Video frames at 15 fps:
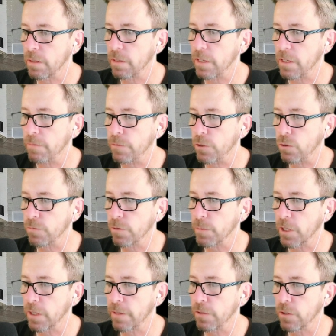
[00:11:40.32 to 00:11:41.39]
the view from
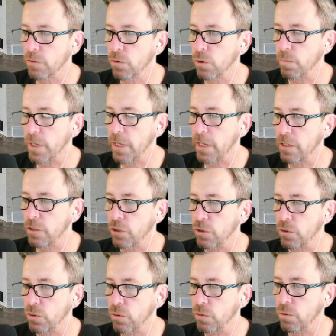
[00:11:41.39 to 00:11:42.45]
the living room
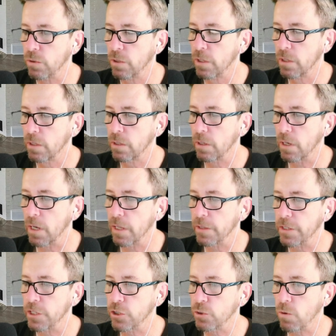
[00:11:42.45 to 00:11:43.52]
into
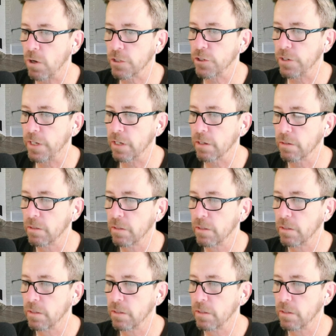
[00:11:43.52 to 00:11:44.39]
the dishwasher here.